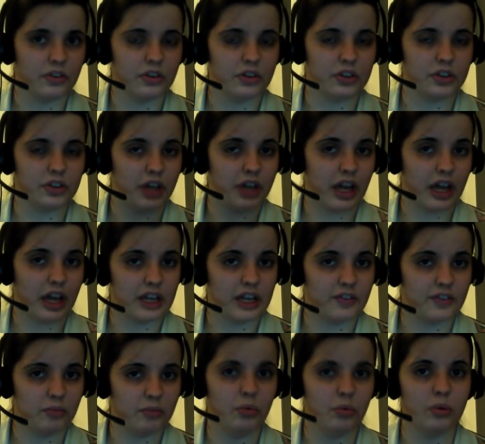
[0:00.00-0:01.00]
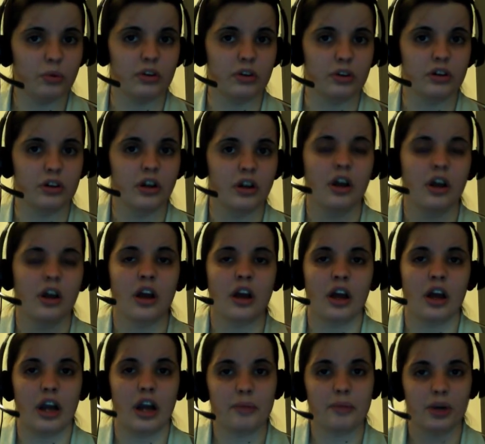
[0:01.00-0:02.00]
to add even more,
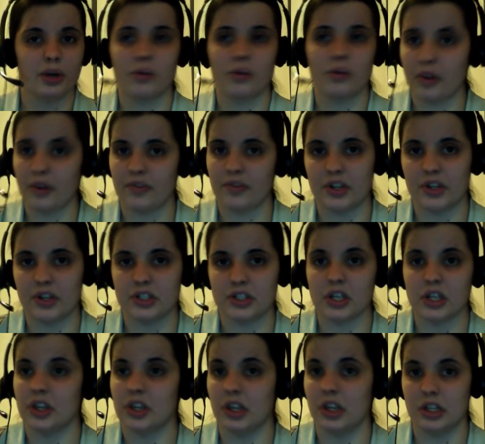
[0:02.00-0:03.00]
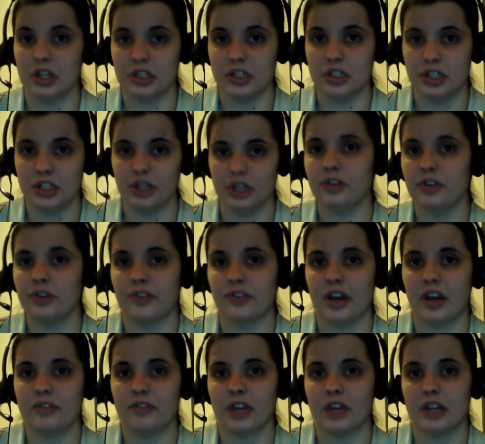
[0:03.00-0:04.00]
and I'm going to reference the
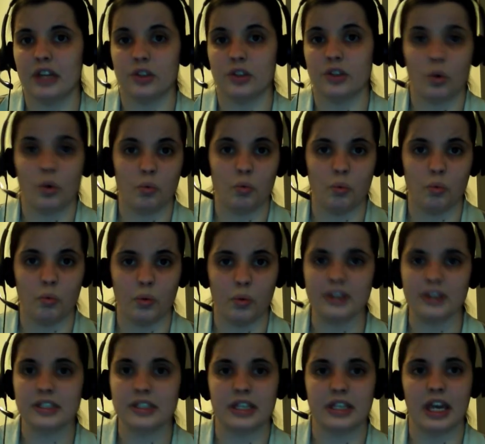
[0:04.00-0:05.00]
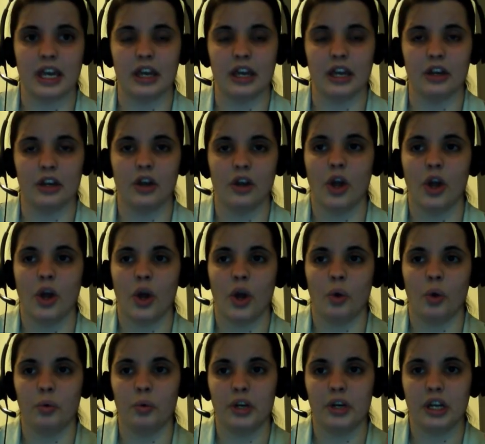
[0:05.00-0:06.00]
DO5 case once again,
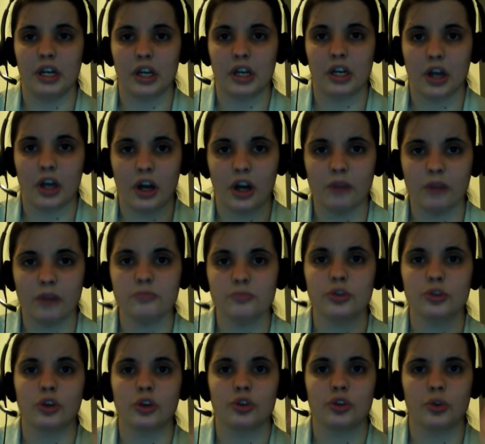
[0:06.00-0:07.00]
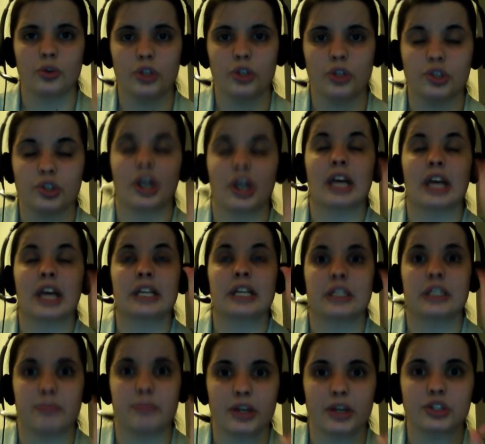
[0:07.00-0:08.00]
when it comes to children,
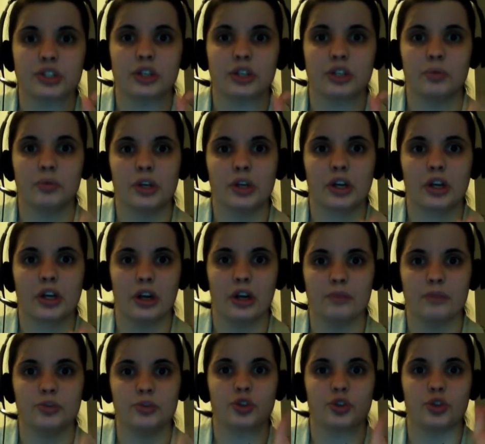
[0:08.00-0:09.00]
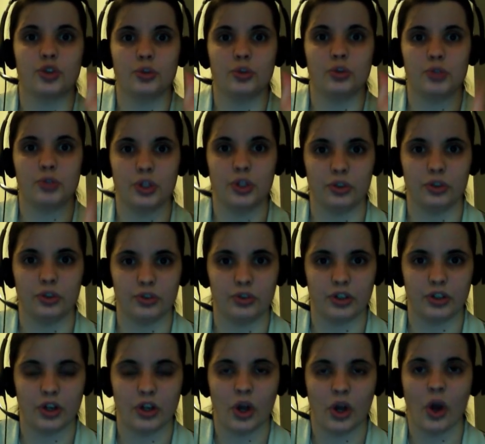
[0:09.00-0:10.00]
especially when it comes to children,
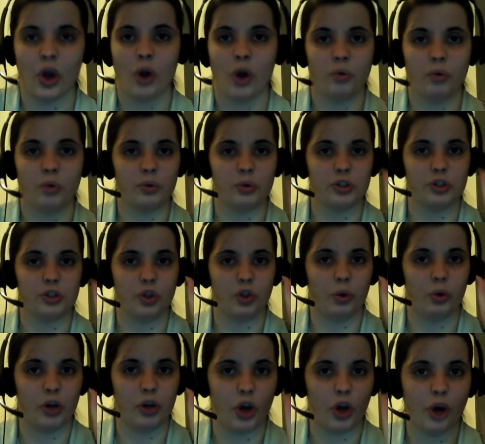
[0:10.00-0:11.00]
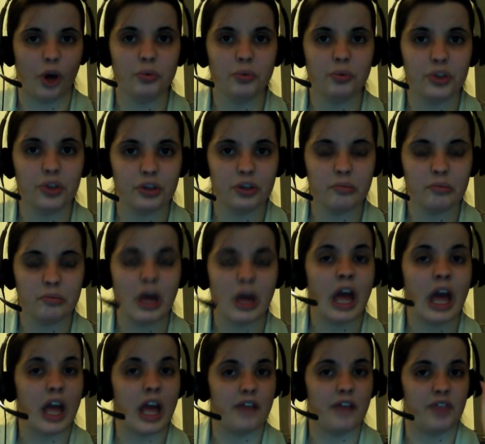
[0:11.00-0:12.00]
what is going on with them,
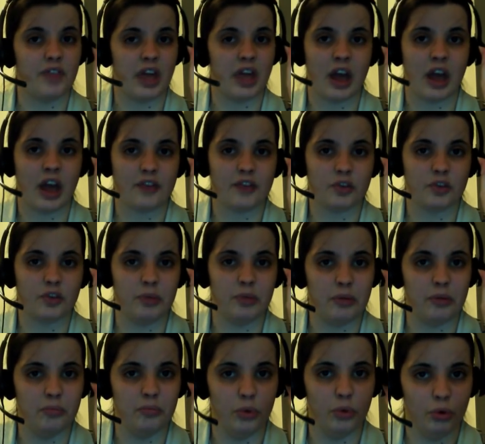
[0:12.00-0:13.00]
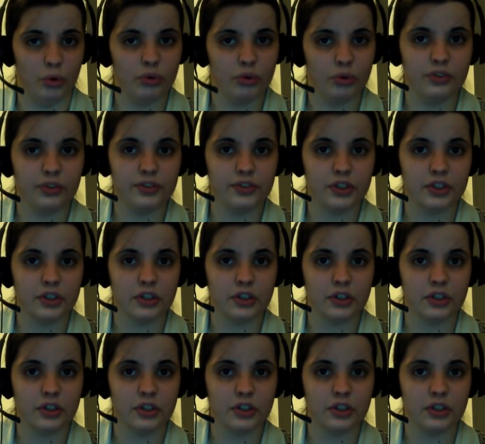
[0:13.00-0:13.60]
if they have to be moved,